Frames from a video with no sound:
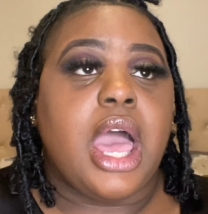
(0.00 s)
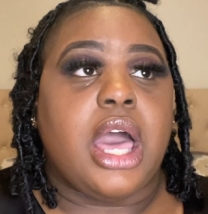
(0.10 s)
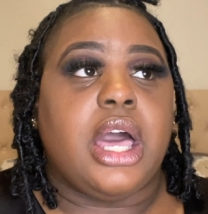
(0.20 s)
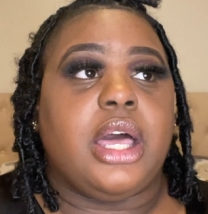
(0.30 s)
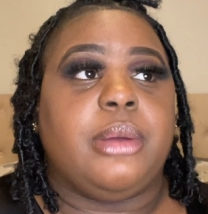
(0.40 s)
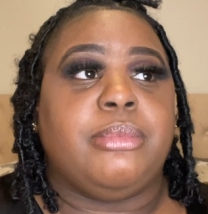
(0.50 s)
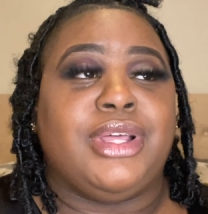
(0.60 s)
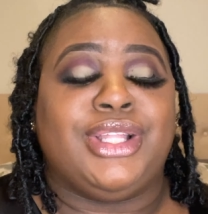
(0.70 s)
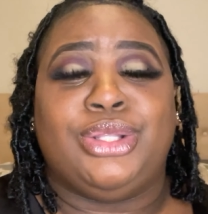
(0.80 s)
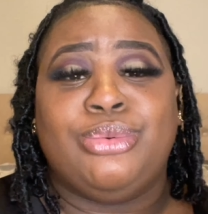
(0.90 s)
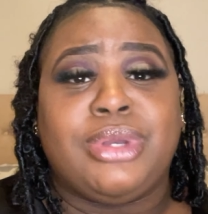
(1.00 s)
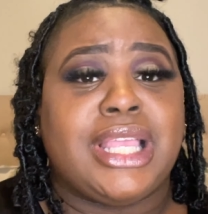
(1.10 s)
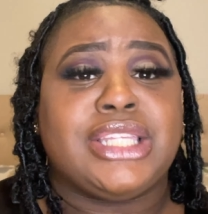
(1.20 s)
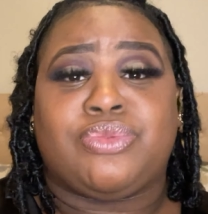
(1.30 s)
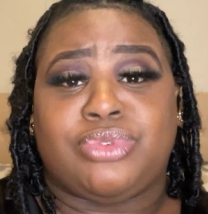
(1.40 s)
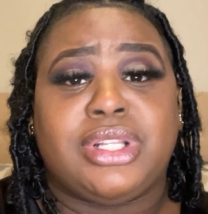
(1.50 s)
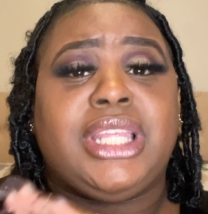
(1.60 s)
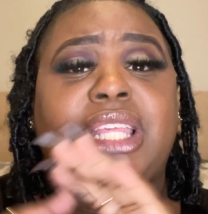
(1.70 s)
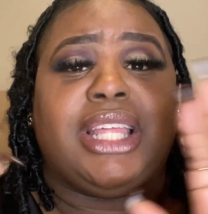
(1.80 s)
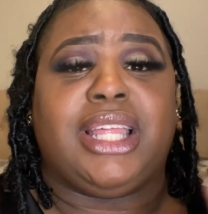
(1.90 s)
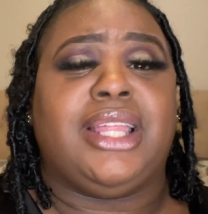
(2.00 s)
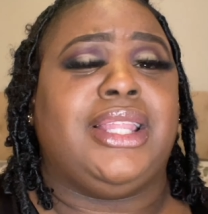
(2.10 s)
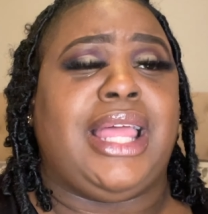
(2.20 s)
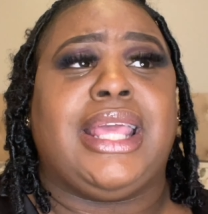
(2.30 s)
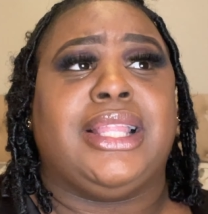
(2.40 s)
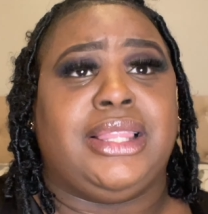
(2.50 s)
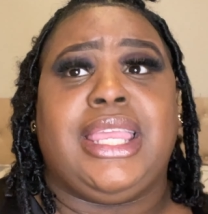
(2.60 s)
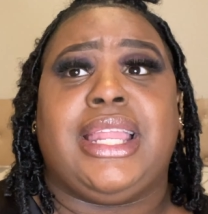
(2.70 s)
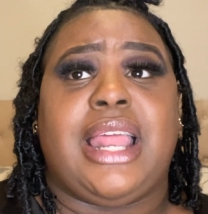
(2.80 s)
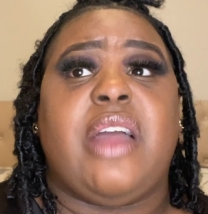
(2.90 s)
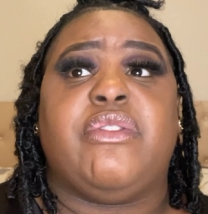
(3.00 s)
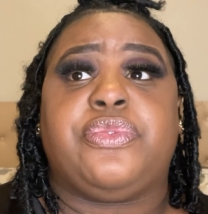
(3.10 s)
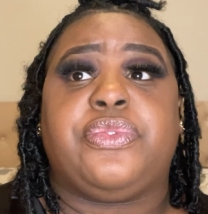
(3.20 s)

Um, Luke is really like lit and having